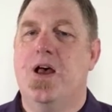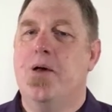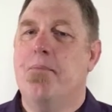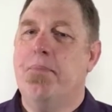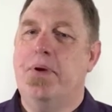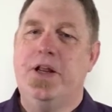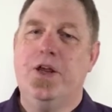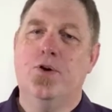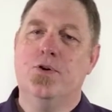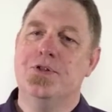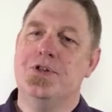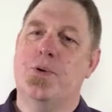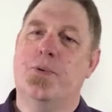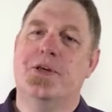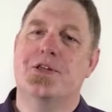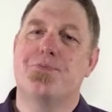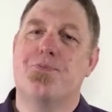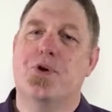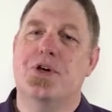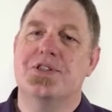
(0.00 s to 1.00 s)
But he also
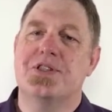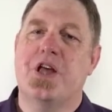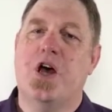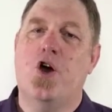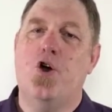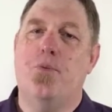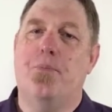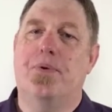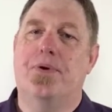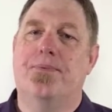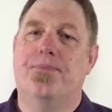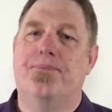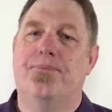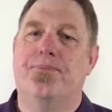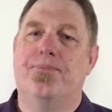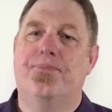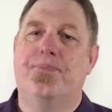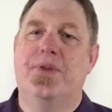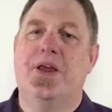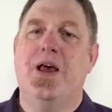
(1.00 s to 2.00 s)
expressed hope,
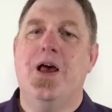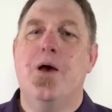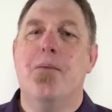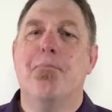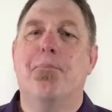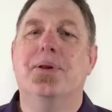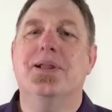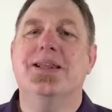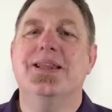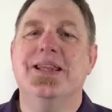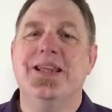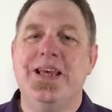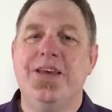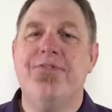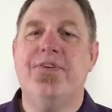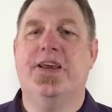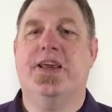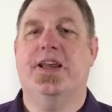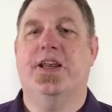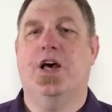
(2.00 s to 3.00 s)

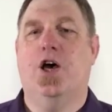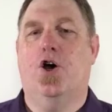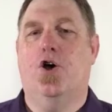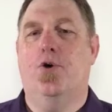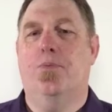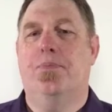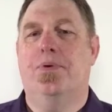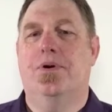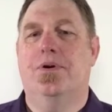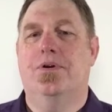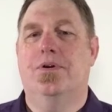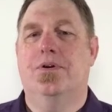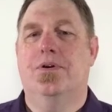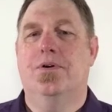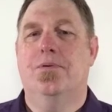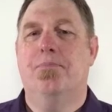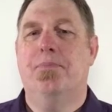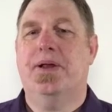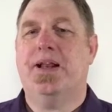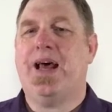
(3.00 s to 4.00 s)
believing in hope,
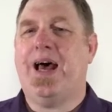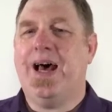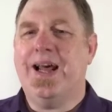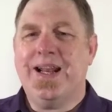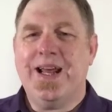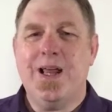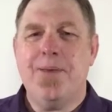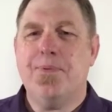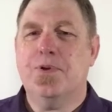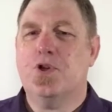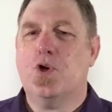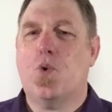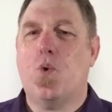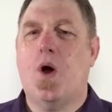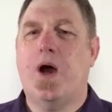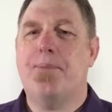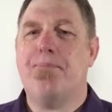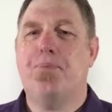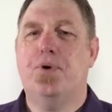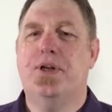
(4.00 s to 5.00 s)
but unable to
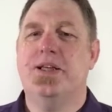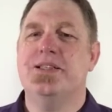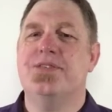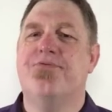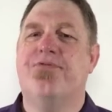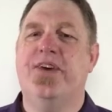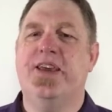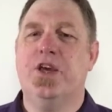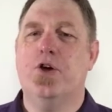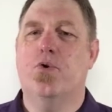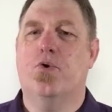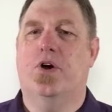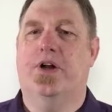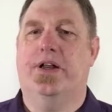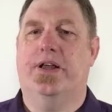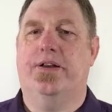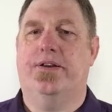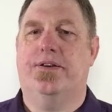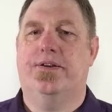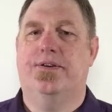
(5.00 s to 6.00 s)
quite put his finger on
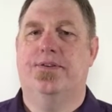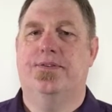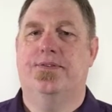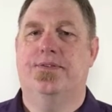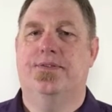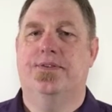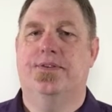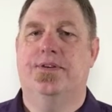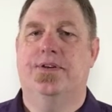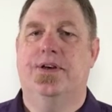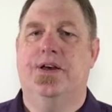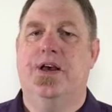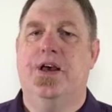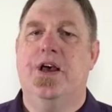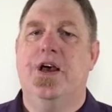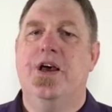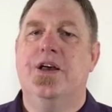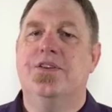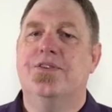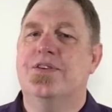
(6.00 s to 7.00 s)
it,
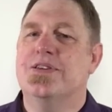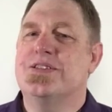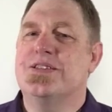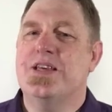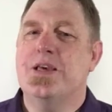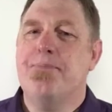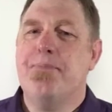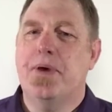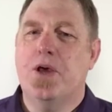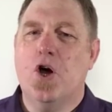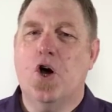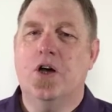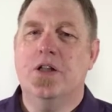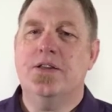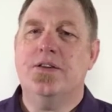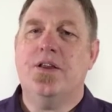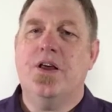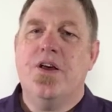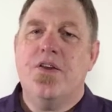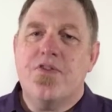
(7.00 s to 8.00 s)
to see
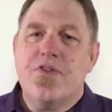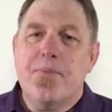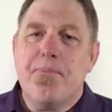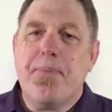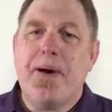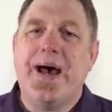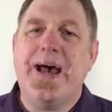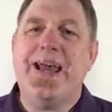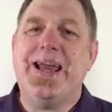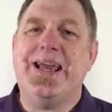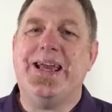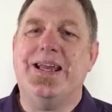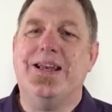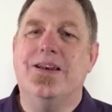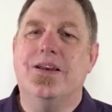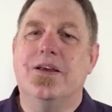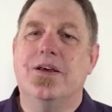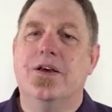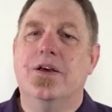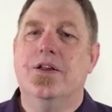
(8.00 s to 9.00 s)
beyond the pain
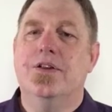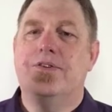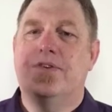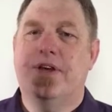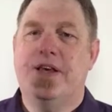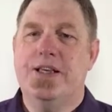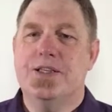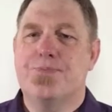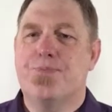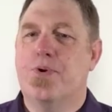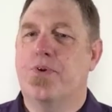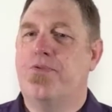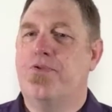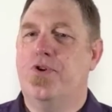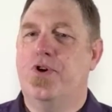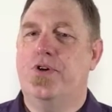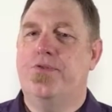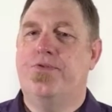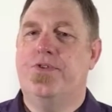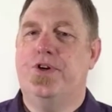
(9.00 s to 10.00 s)
to his
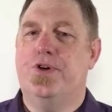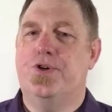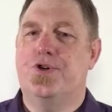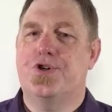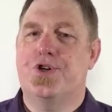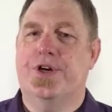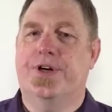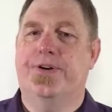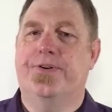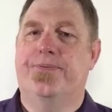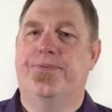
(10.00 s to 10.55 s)
preferred future.